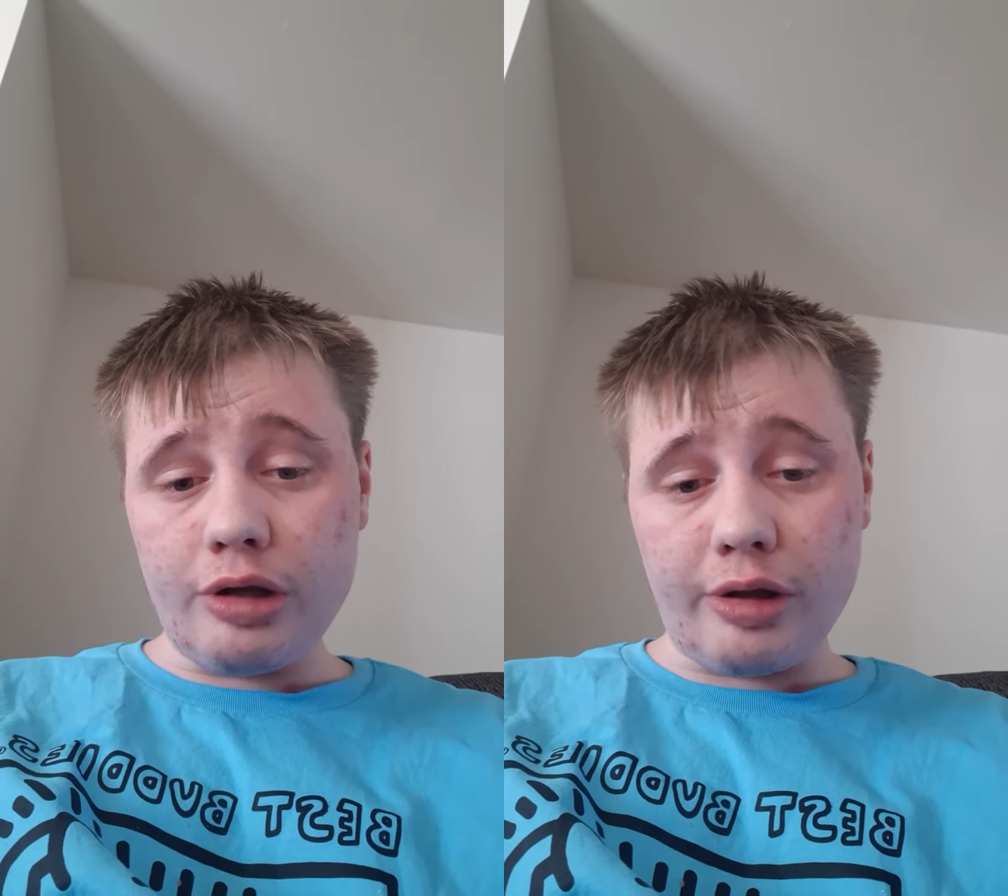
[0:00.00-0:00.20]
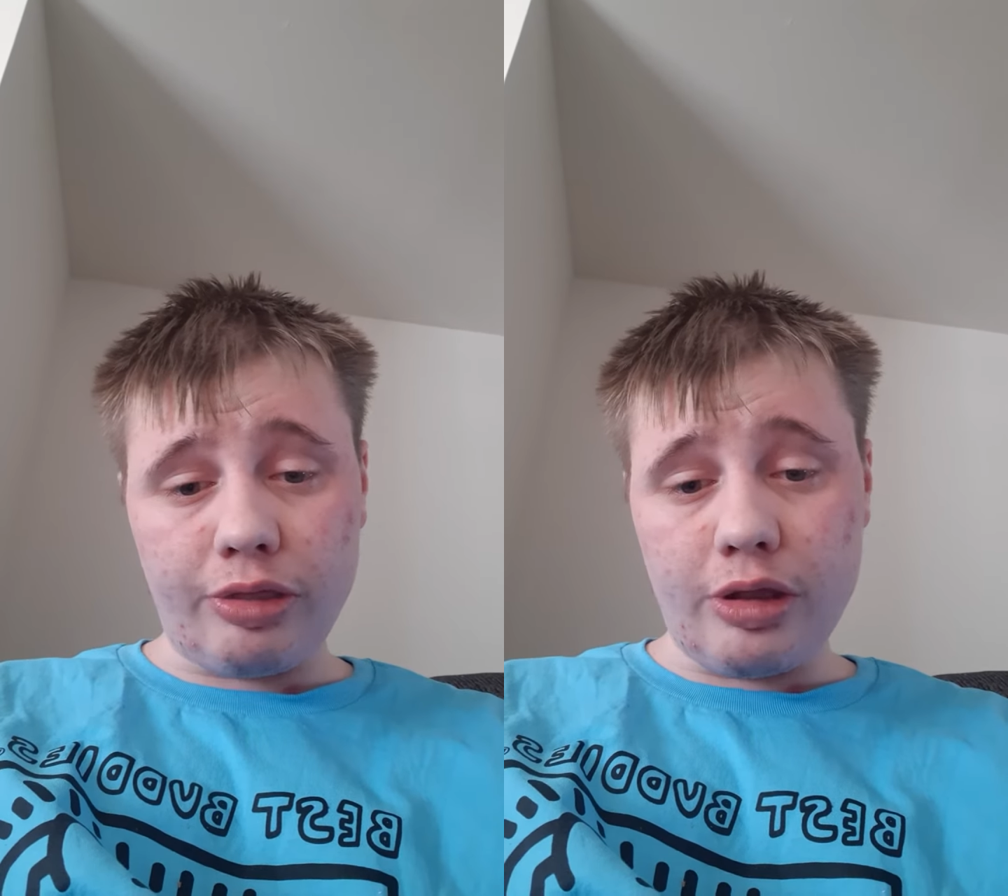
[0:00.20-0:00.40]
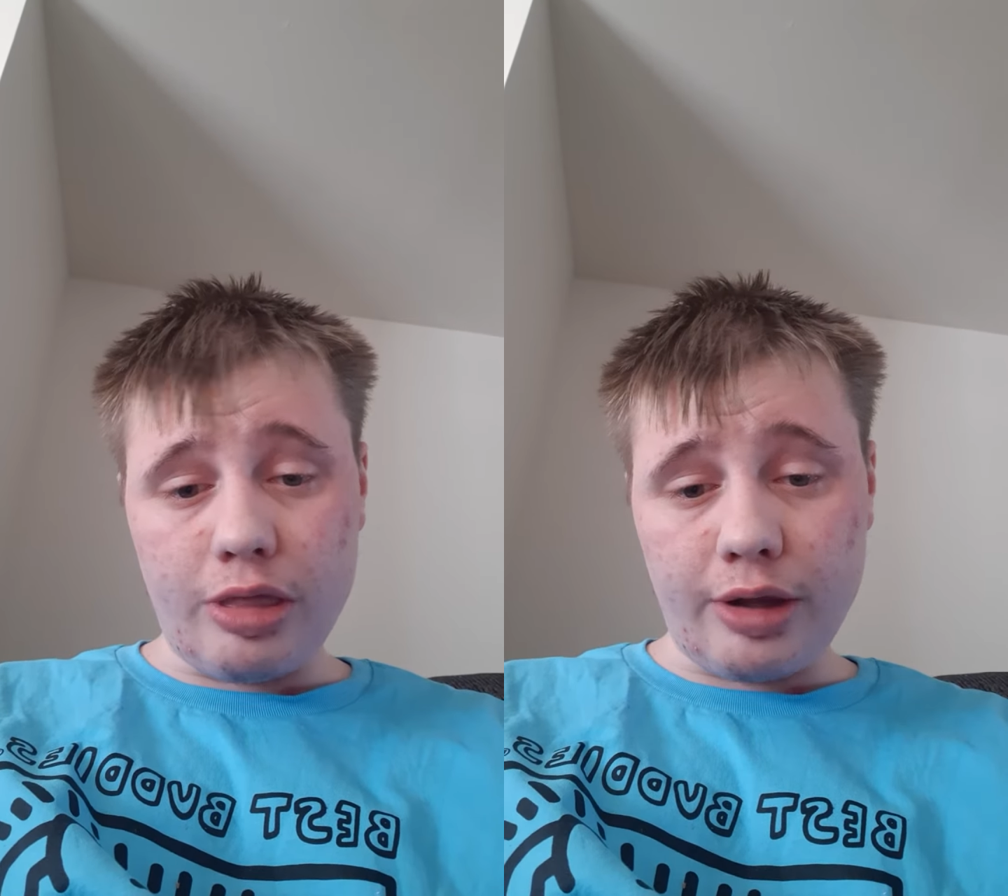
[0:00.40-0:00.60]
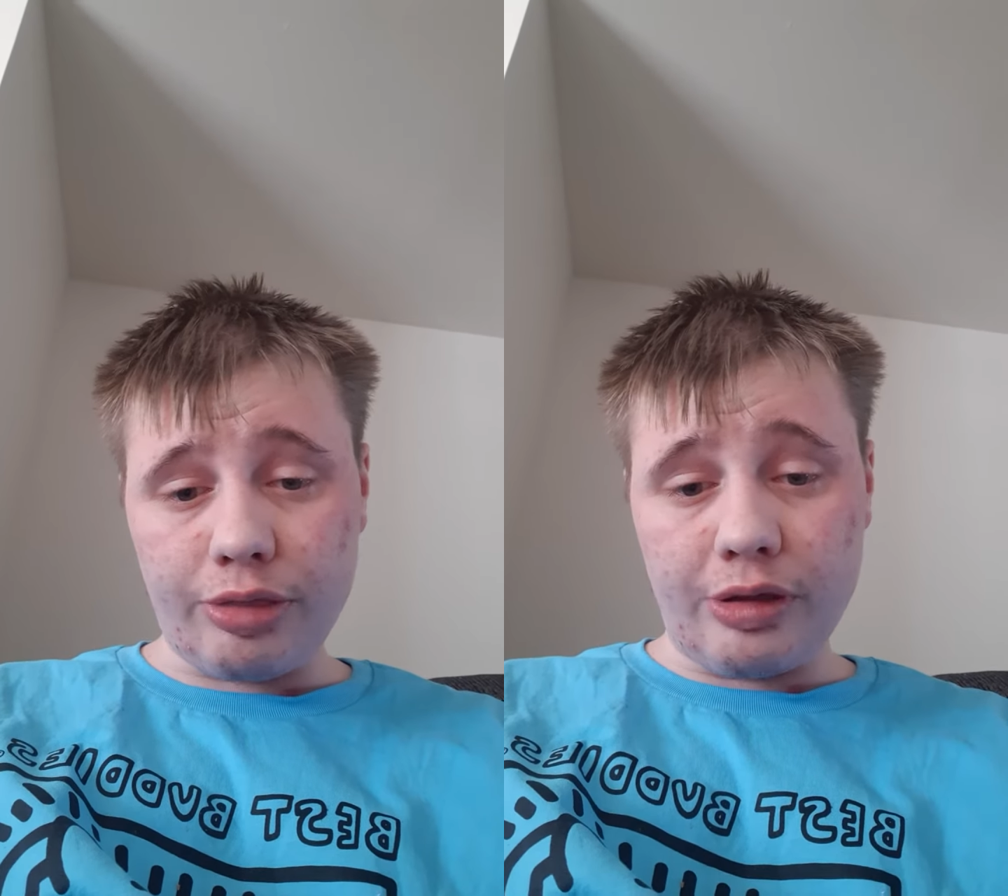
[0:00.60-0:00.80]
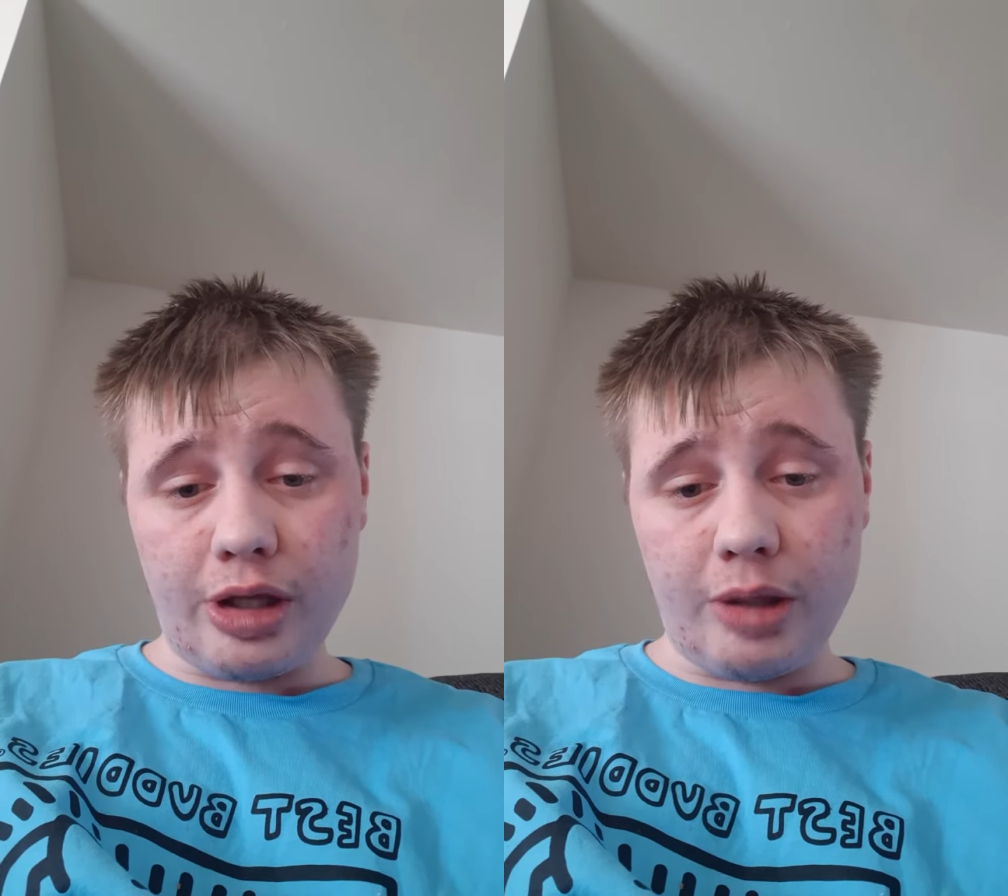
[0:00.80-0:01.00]
nothing,
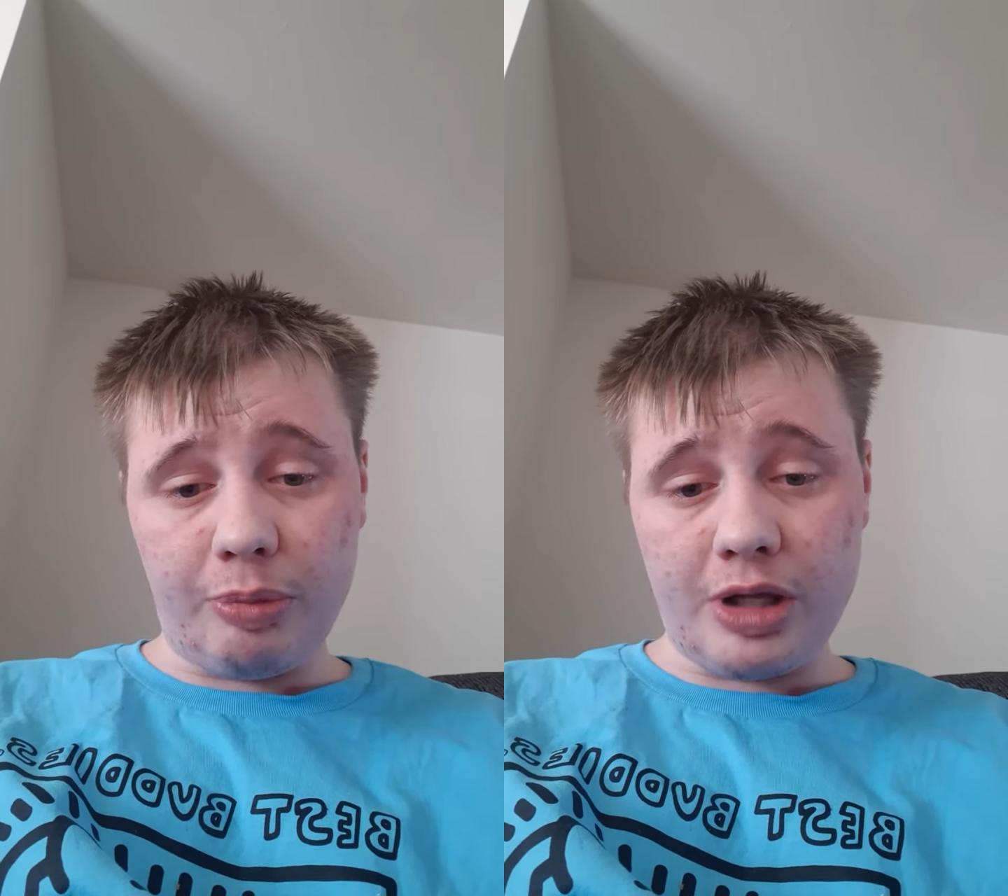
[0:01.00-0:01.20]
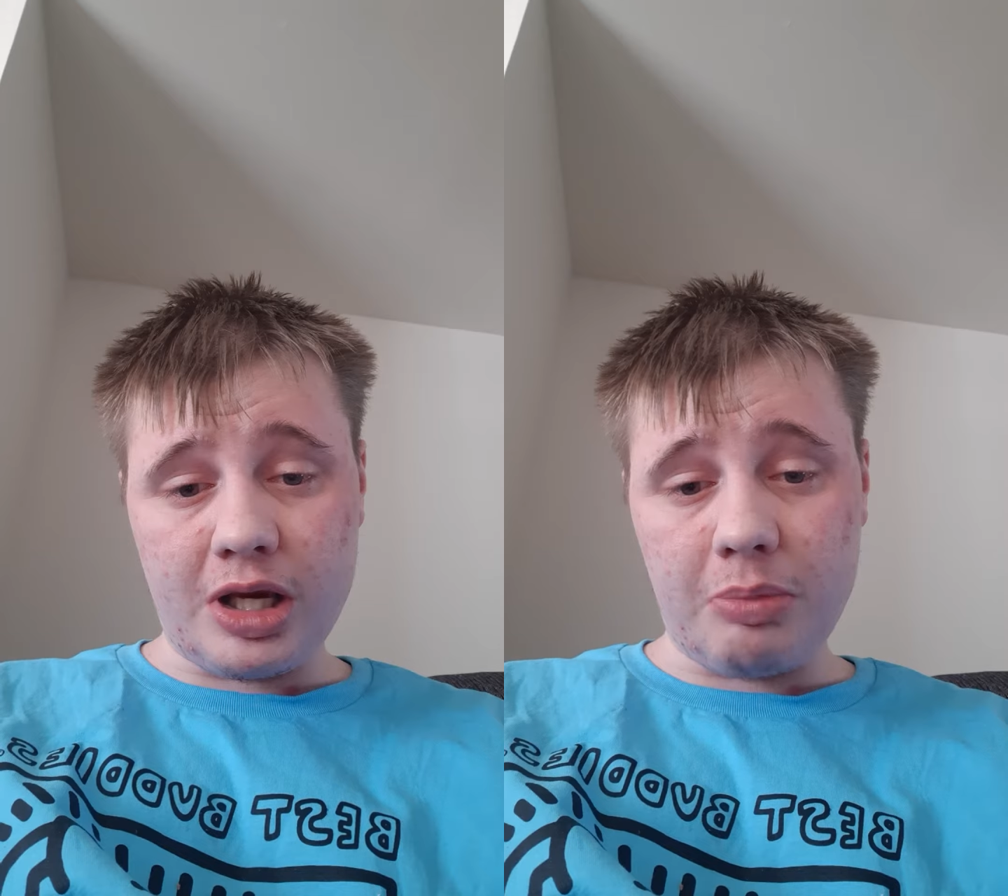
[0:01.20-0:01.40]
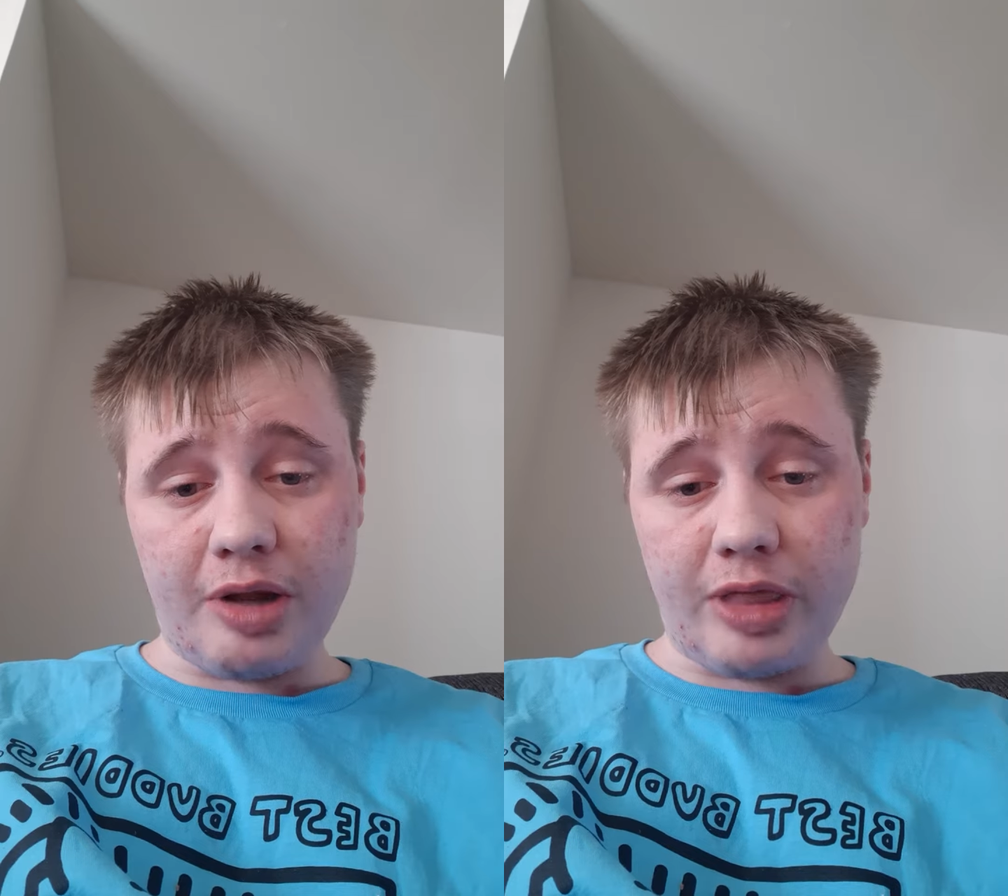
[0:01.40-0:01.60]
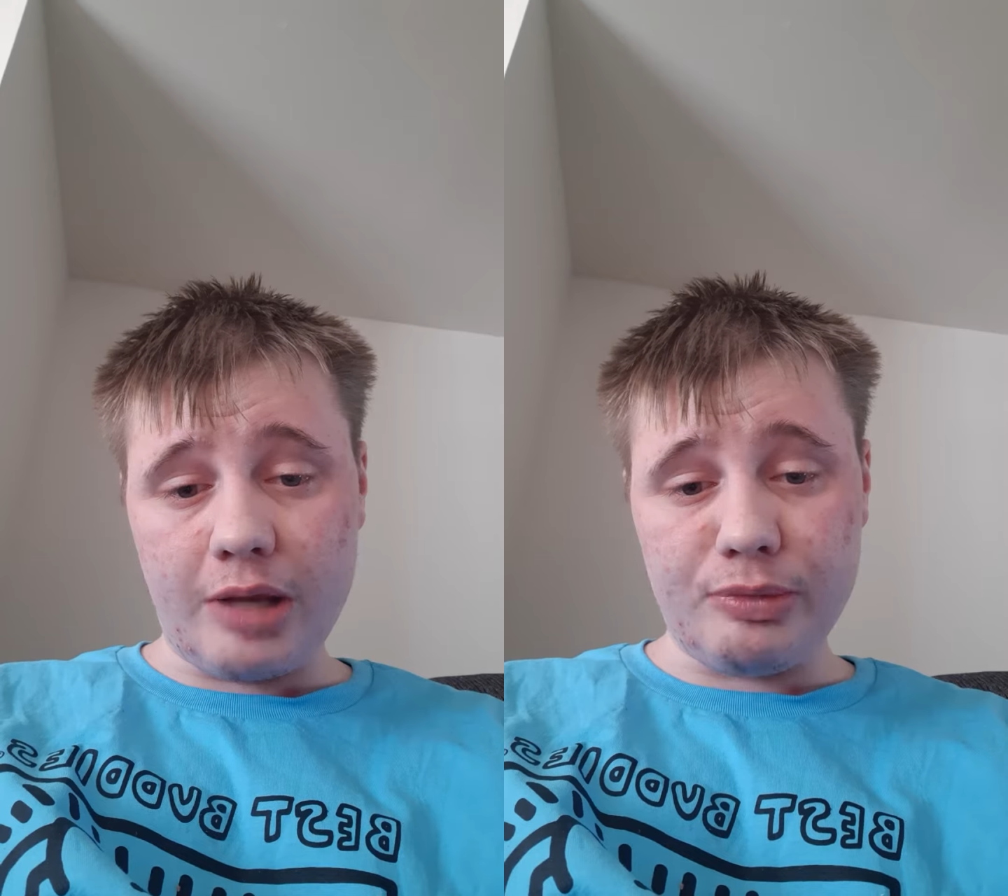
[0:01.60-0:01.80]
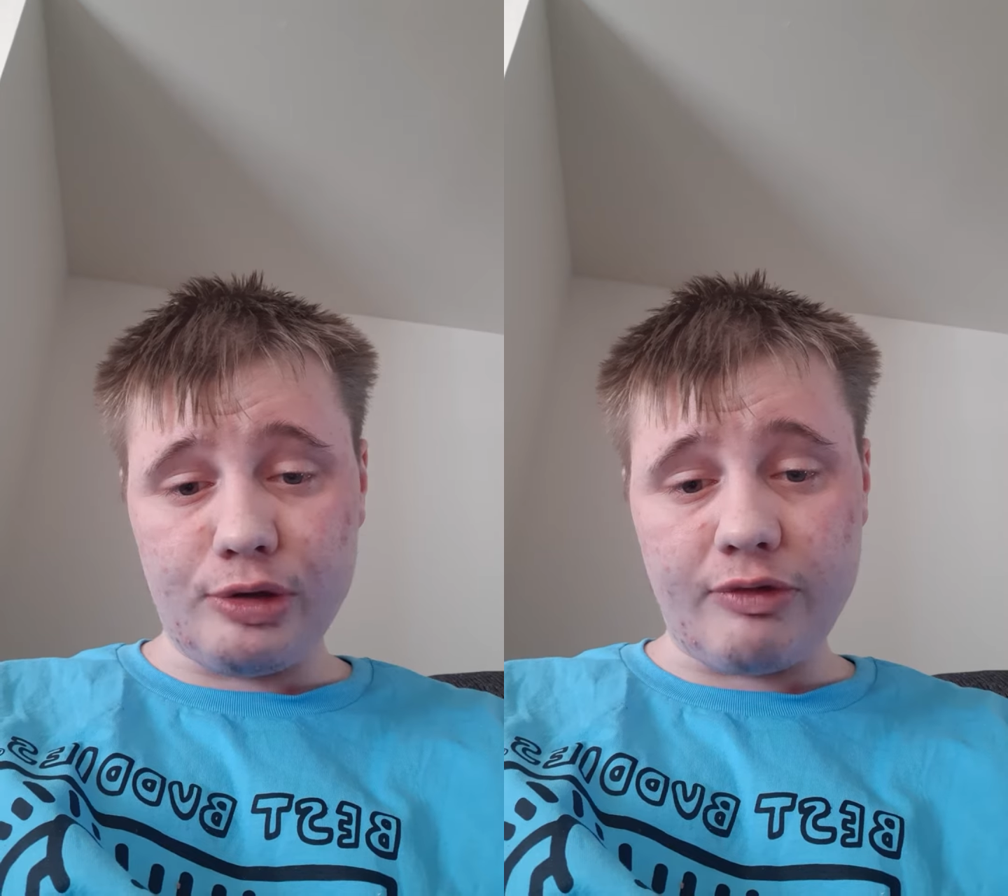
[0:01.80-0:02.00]
nothing to complain about
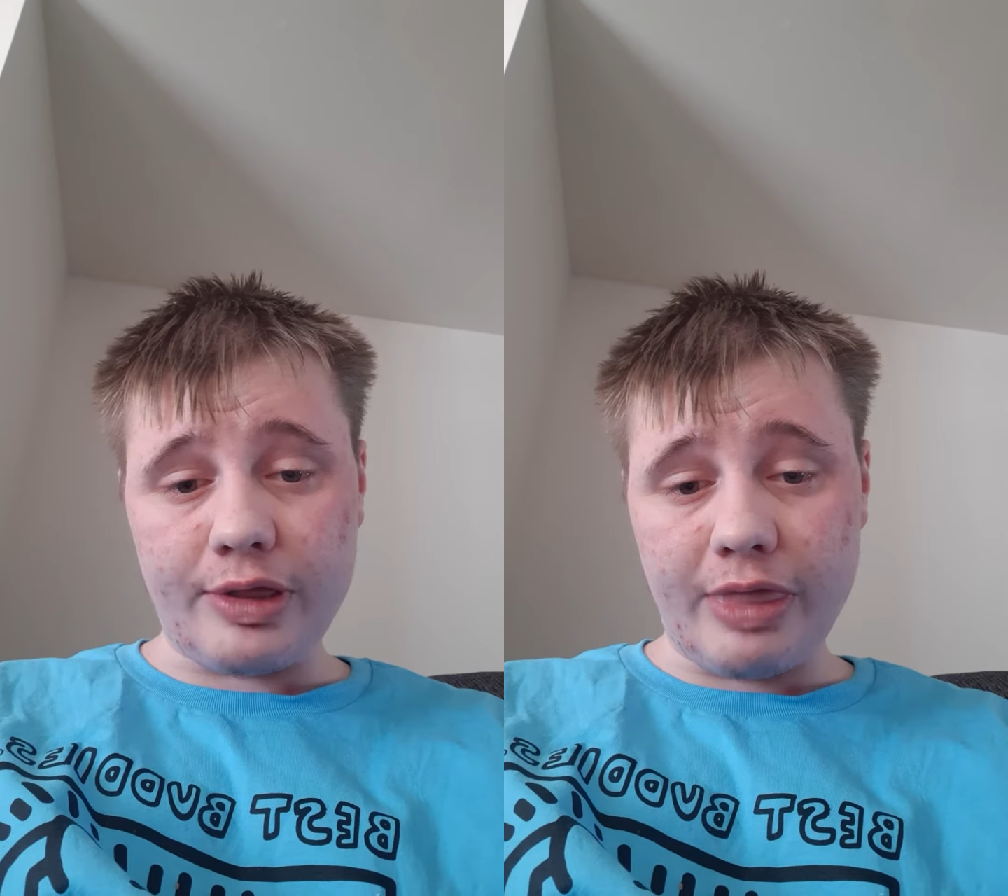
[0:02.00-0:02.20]
that movie.